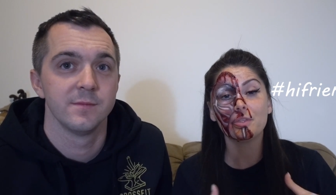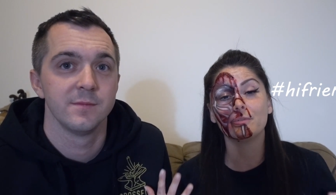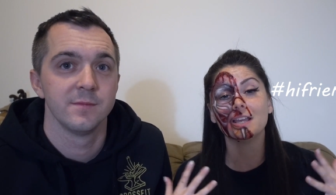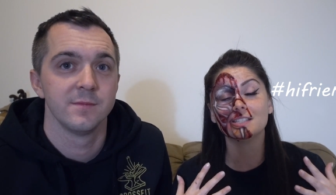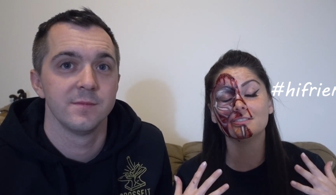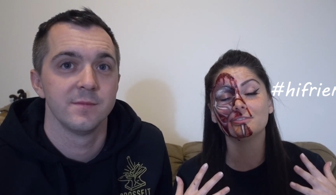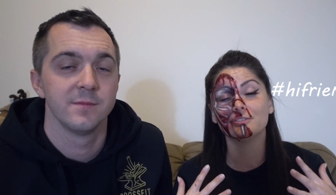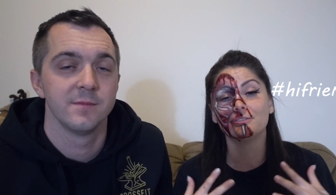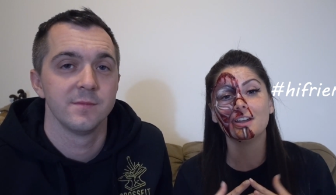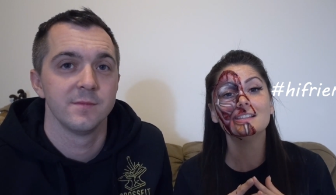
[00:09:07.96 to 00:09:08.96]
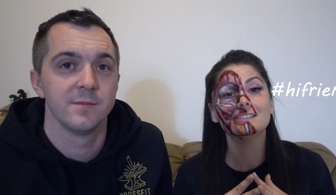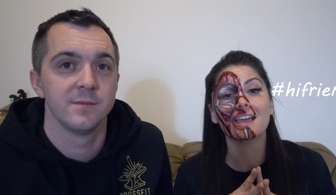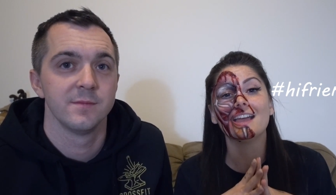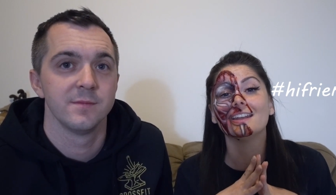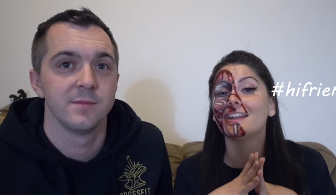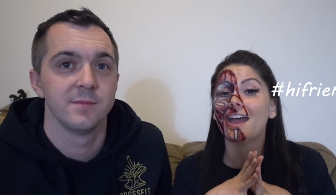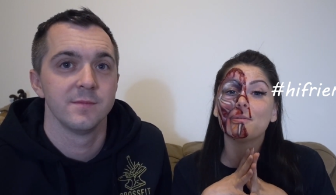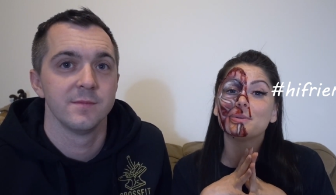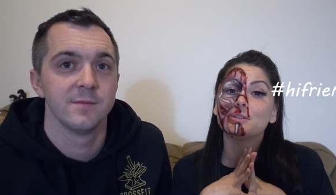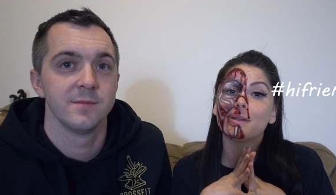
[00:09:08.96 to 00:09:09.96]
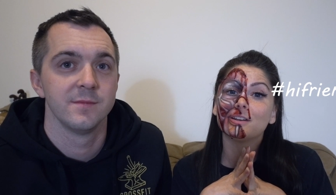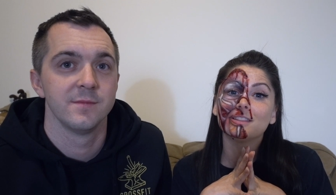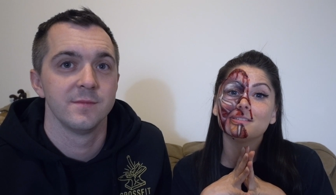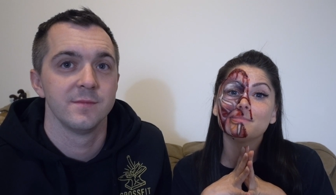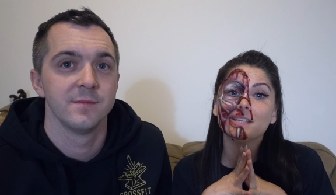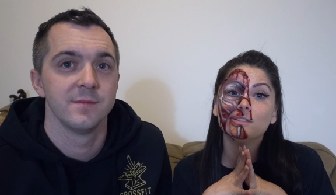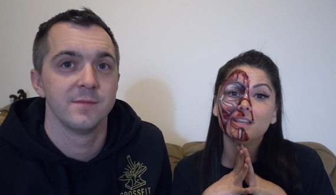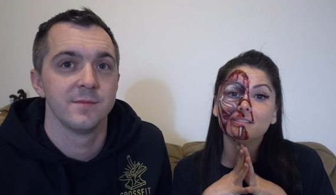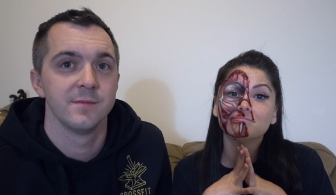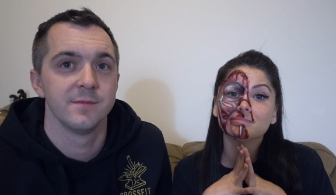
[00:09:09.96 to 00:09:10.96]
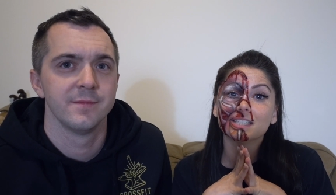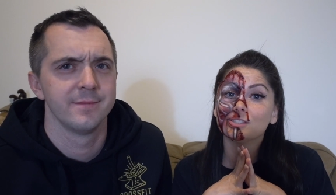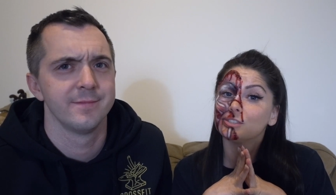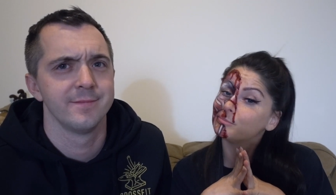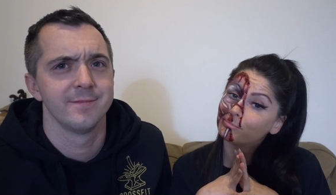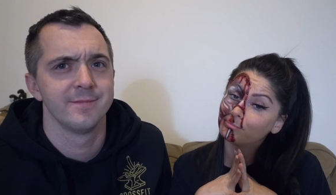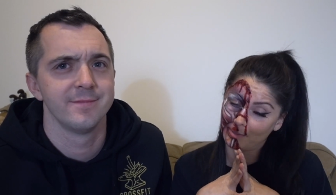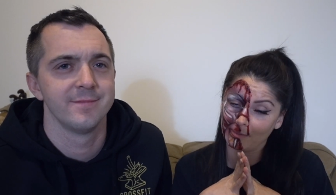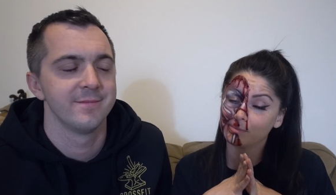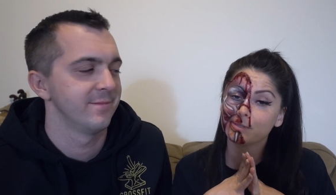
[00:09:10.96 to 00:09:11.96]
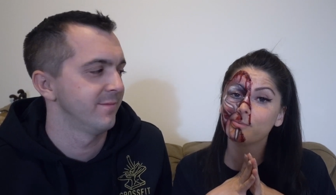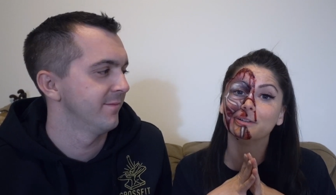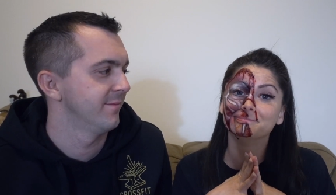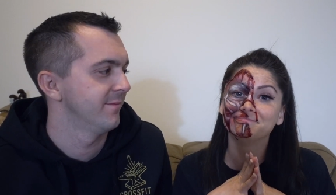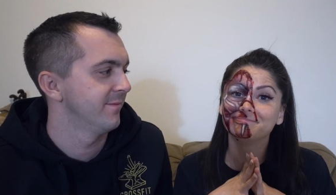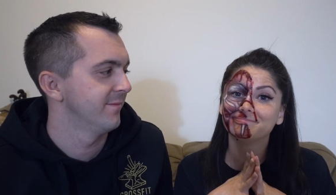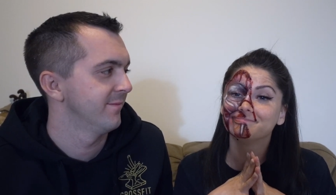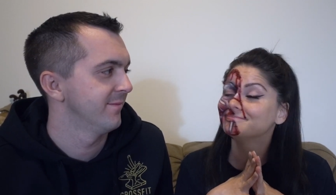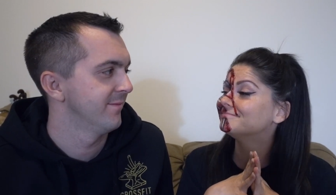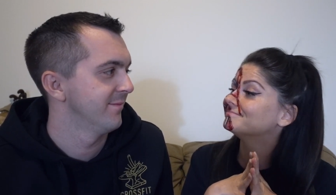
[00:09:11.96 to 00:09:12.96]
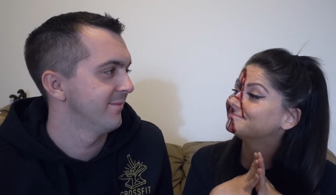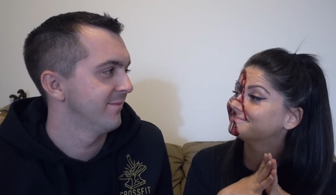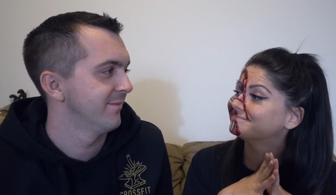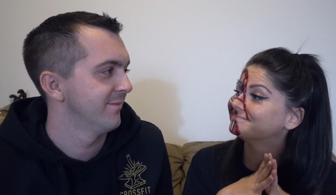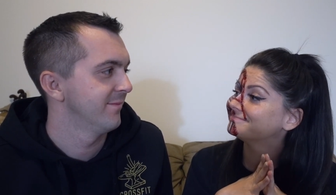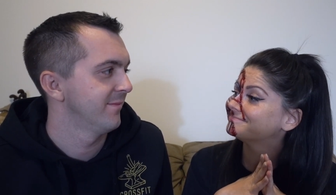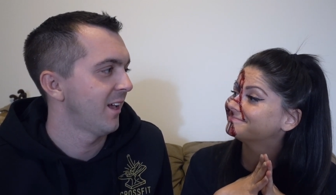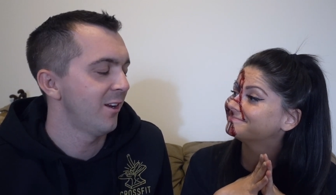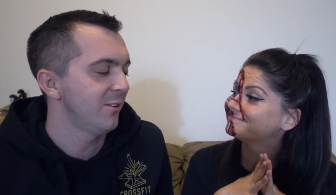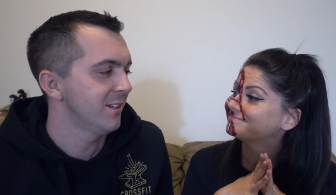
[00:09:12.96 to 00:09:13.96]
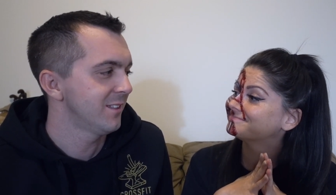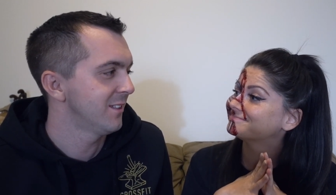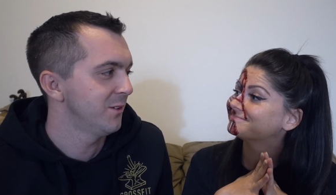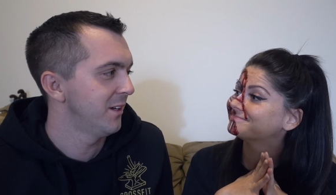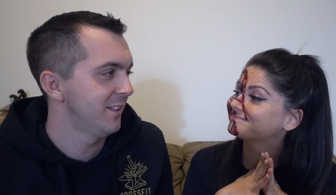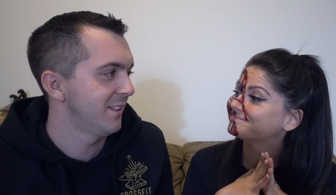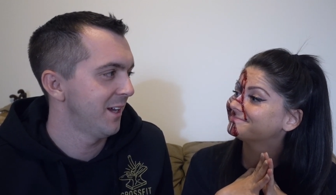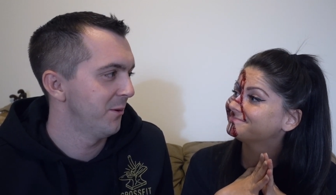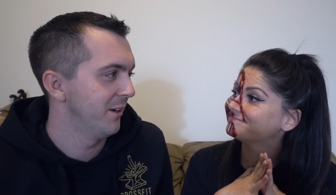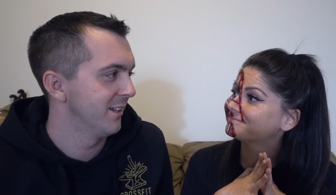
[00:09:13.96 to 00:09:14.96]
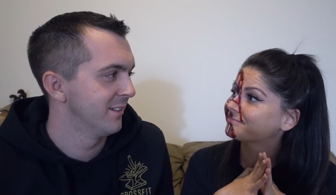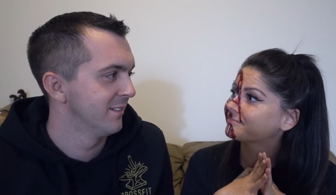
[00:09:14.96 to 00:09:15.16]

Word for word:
Speaker 1: the rest of the friends, and how much better than me you did, because you probably will.
Speaker 2: I don't like that you end it that way.